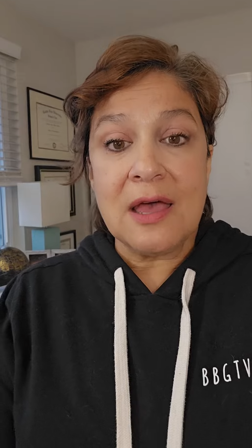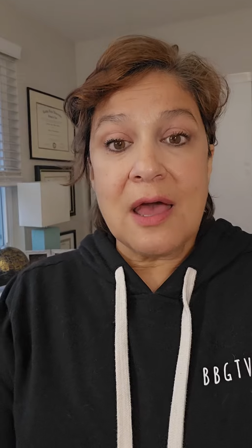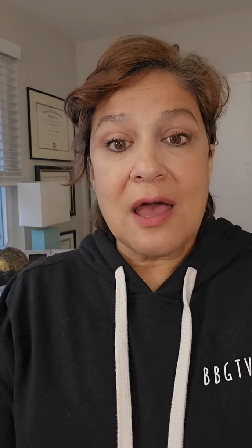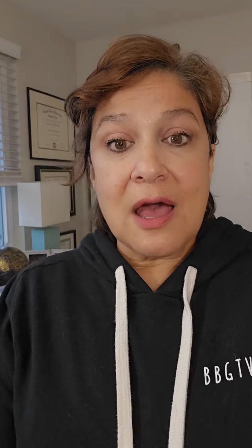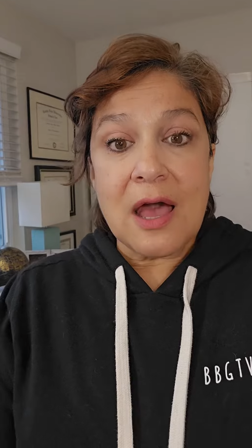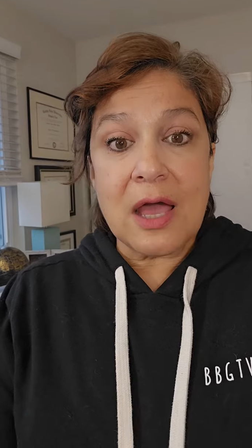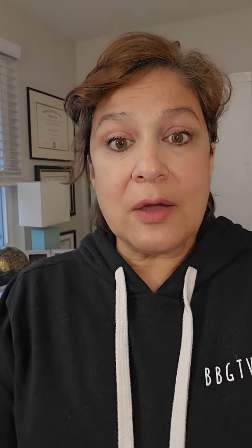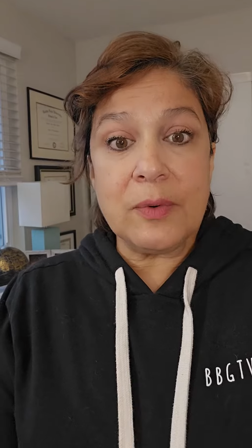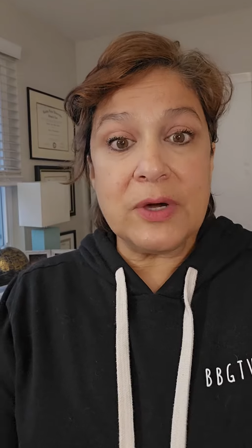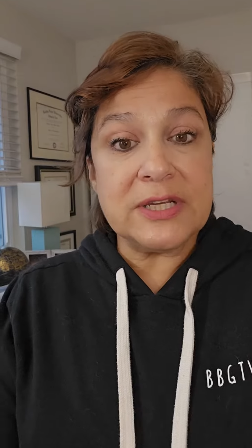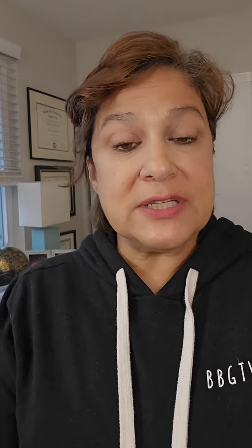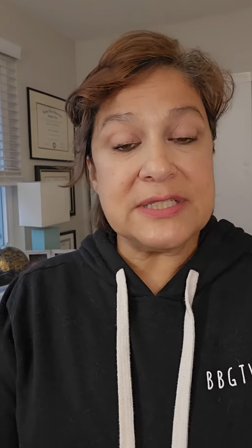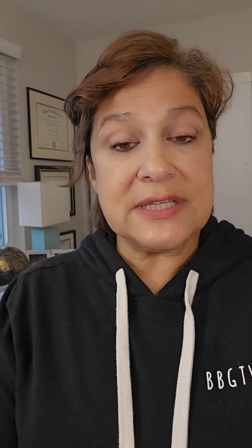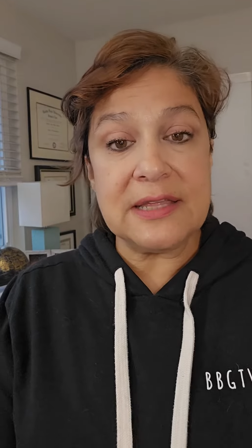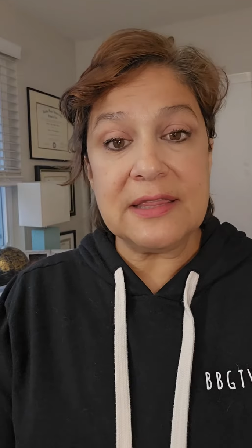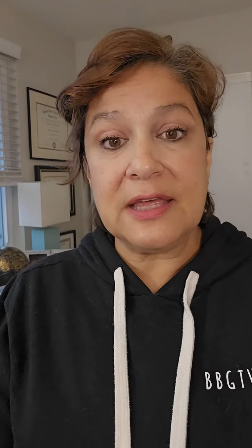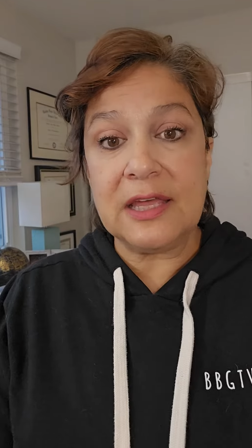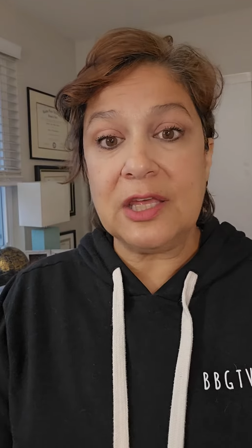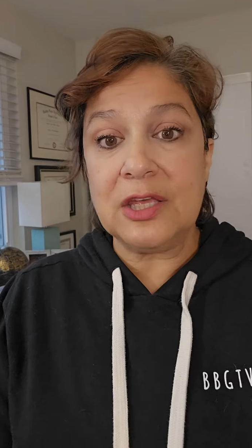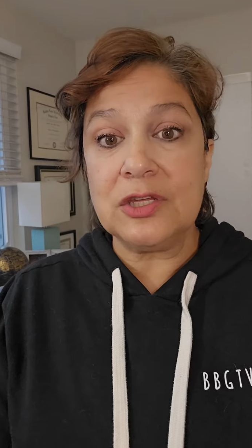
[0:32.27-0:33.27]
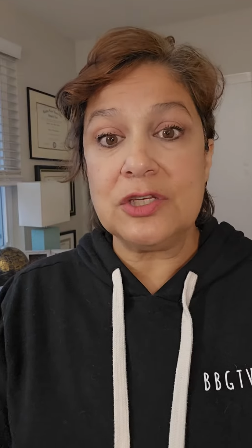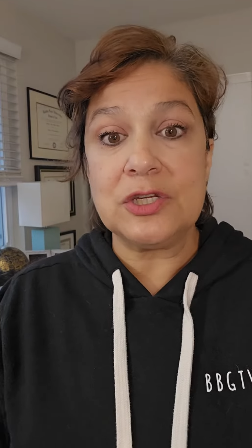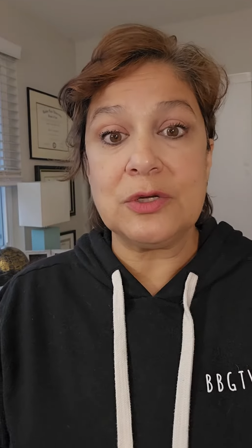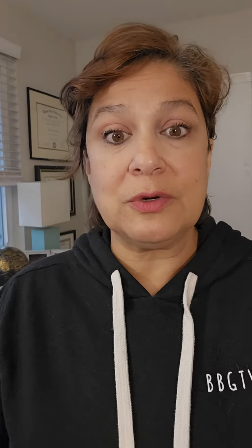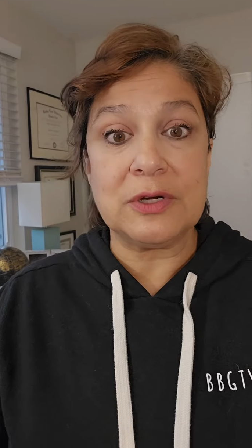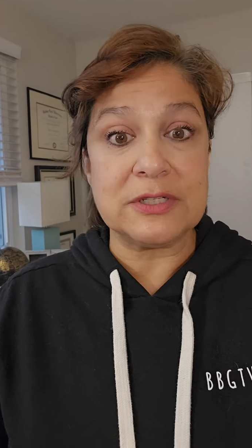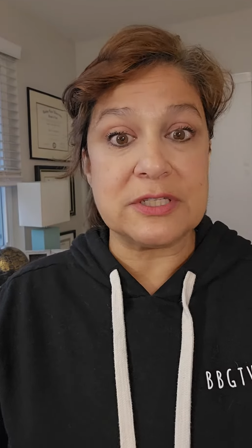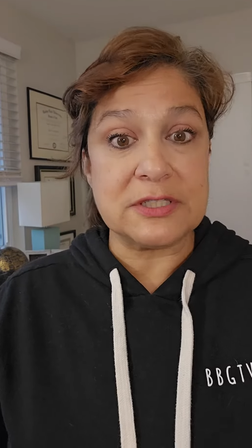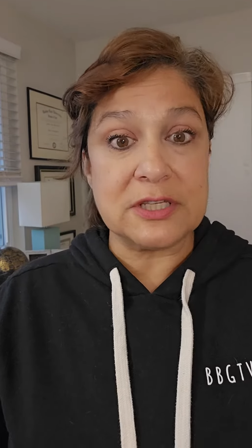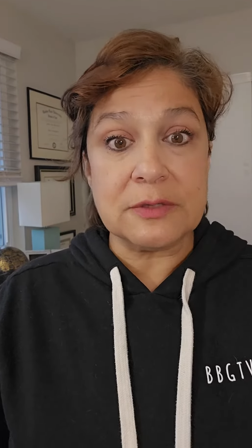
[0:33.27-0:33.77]
I want to say thank you to our
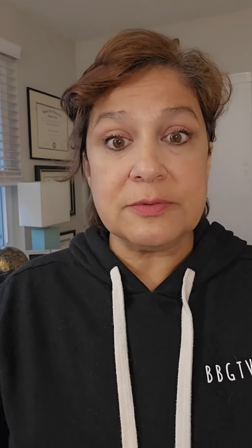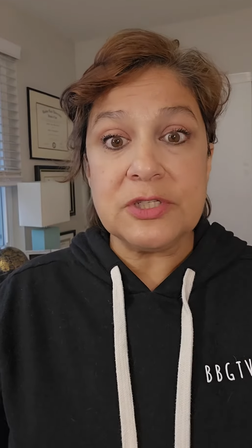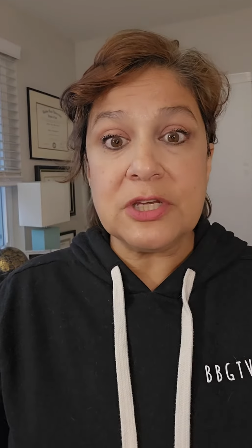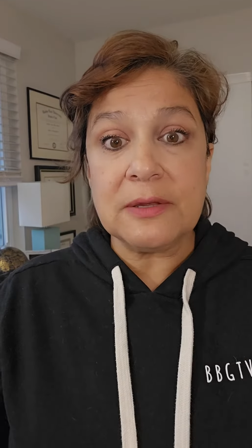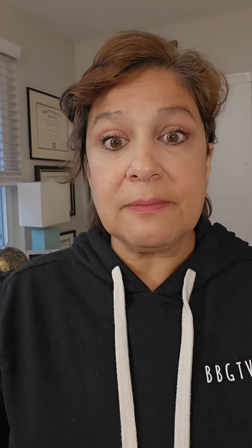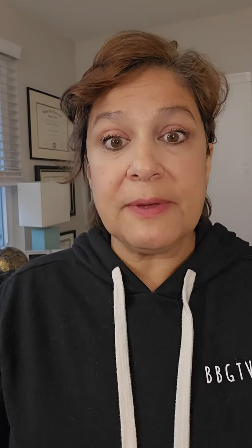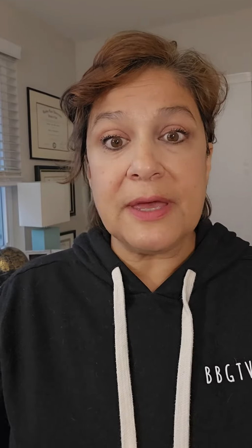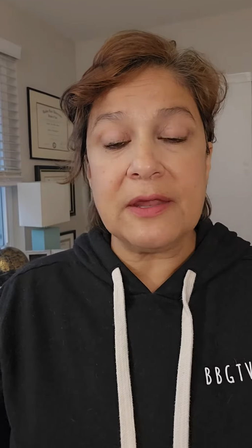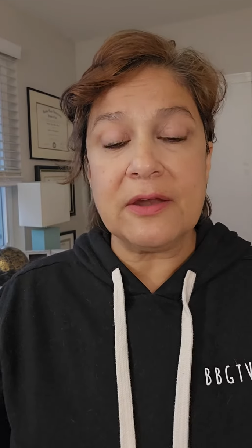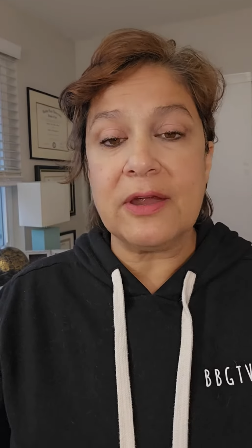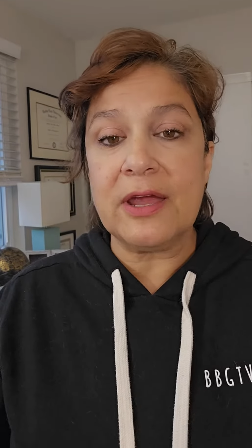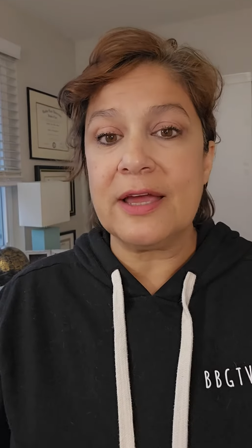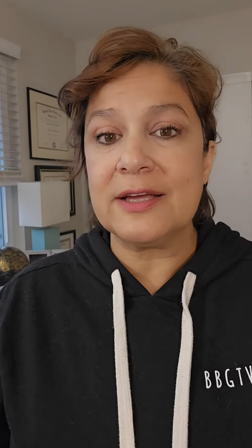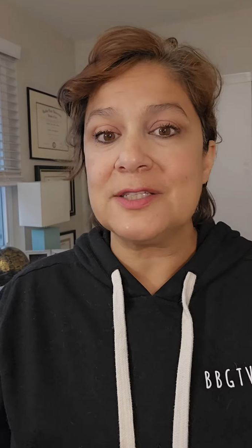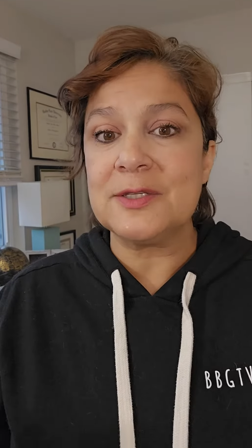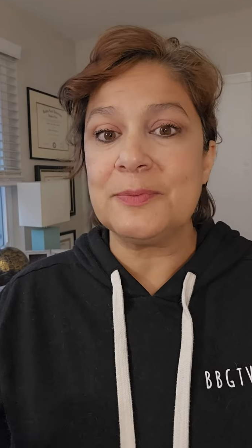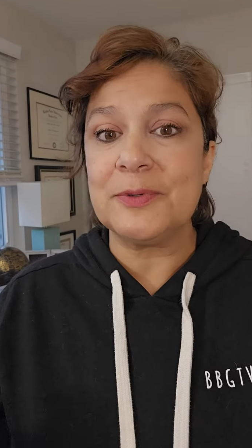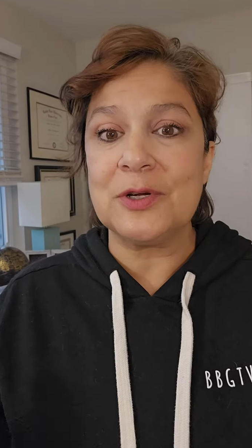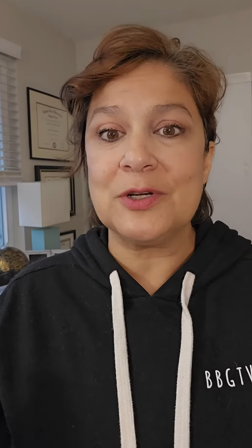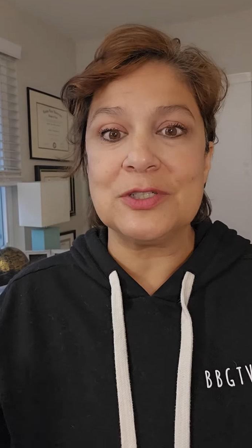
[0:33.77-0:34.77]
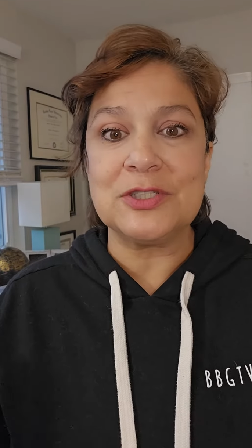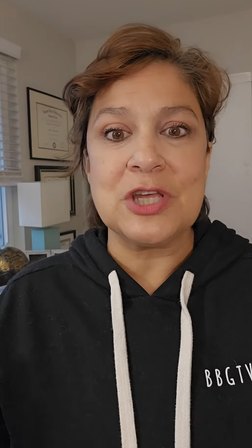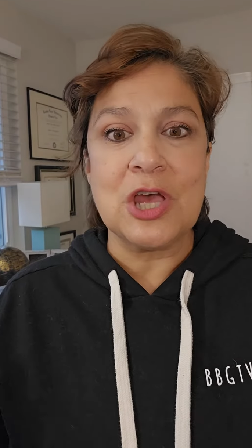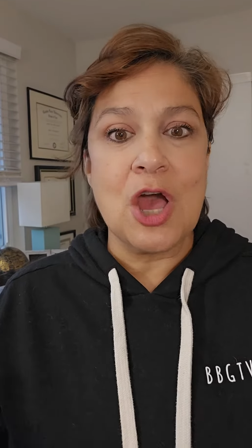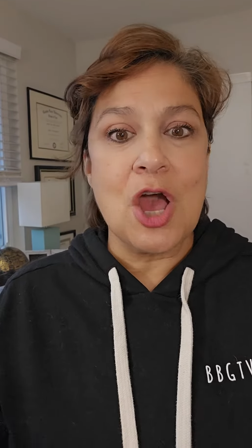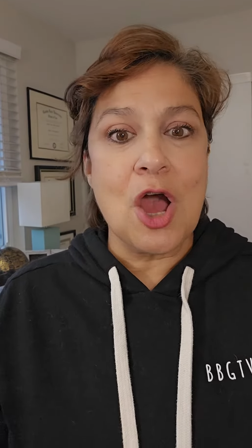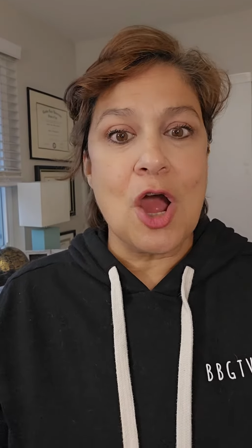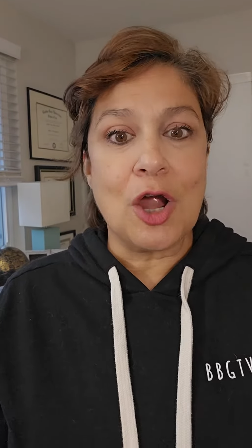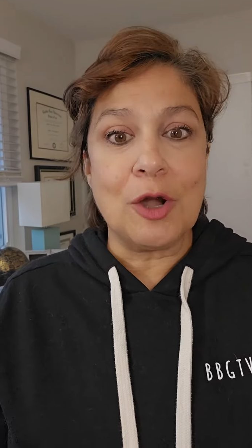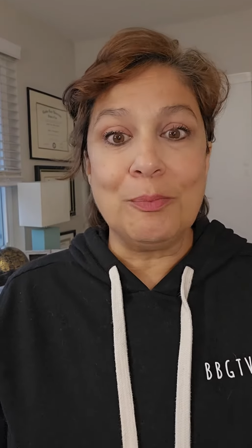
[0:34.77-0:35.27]
subject matter experts,
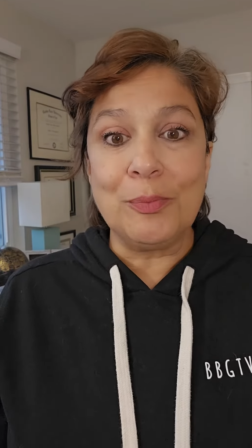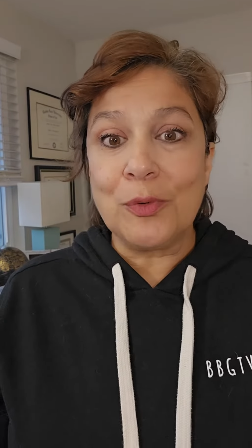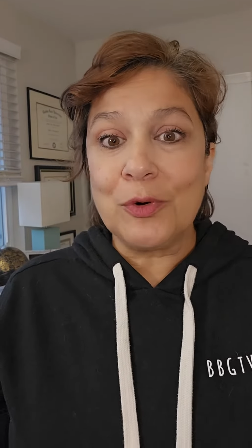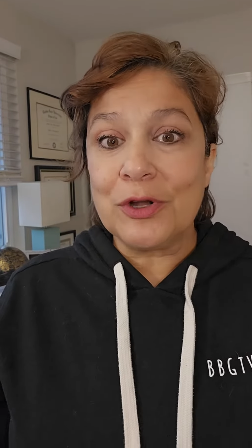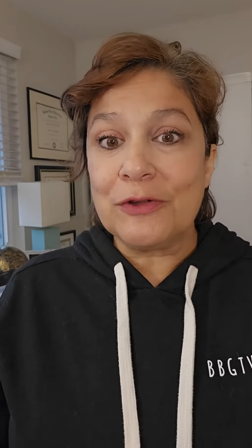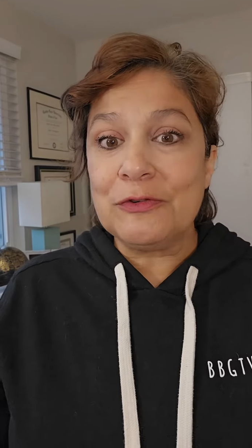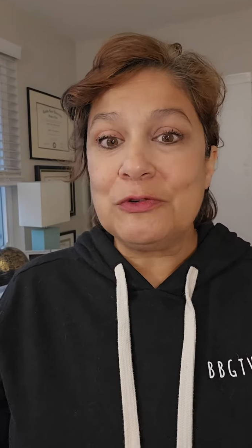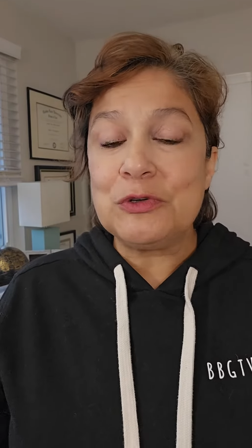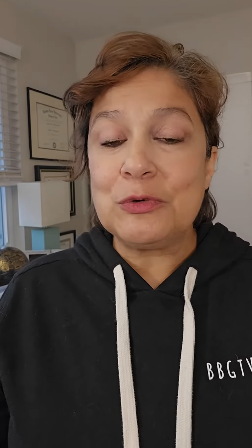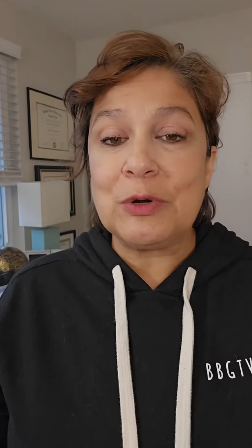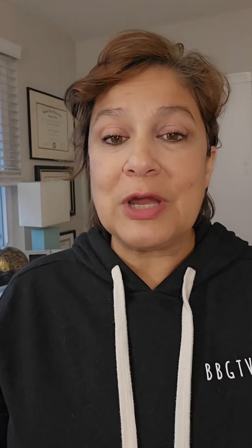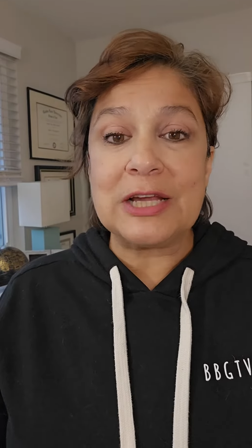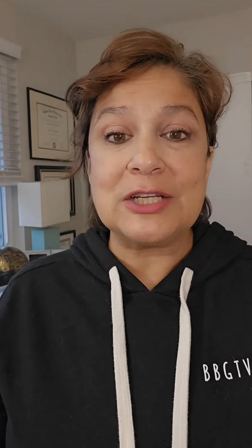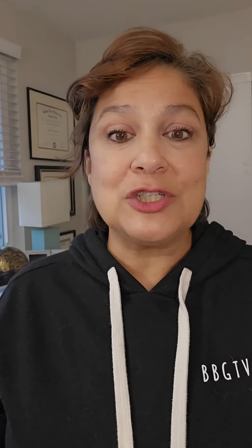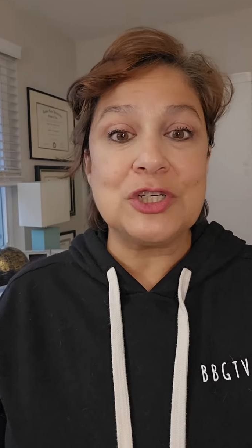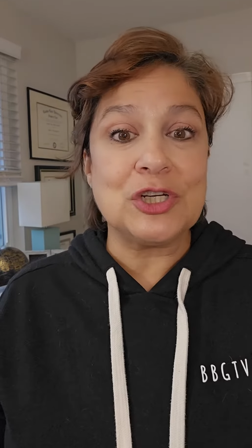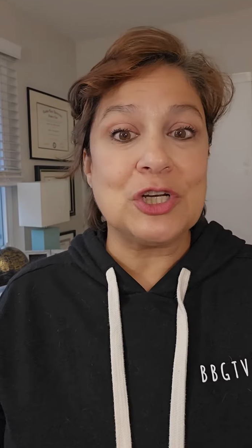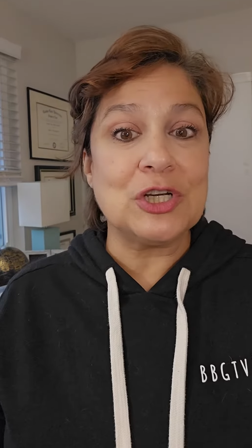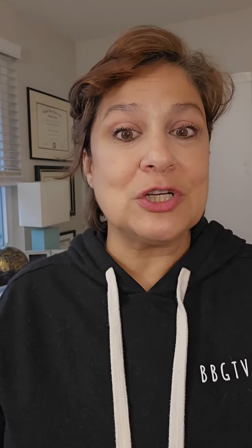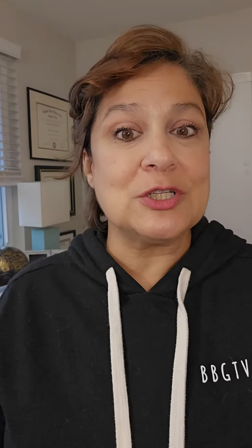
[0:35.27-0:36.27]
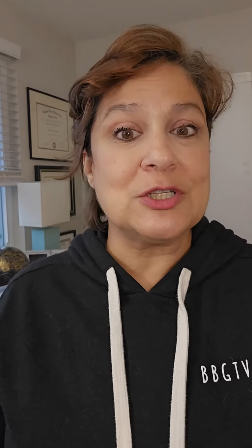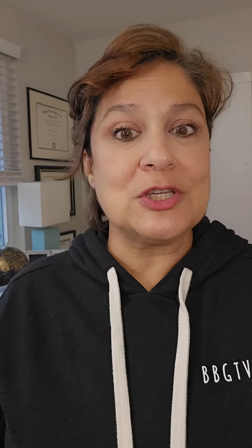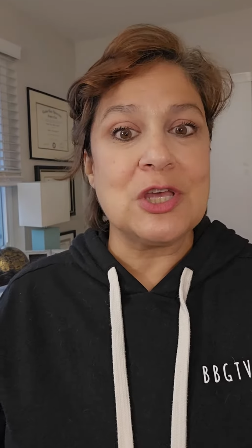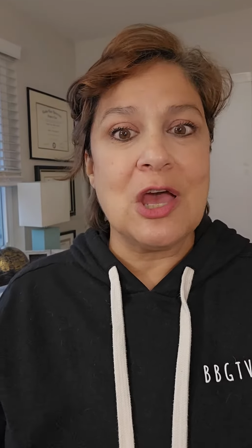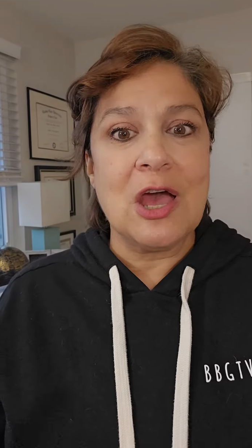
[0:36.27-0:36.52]
our board of directors,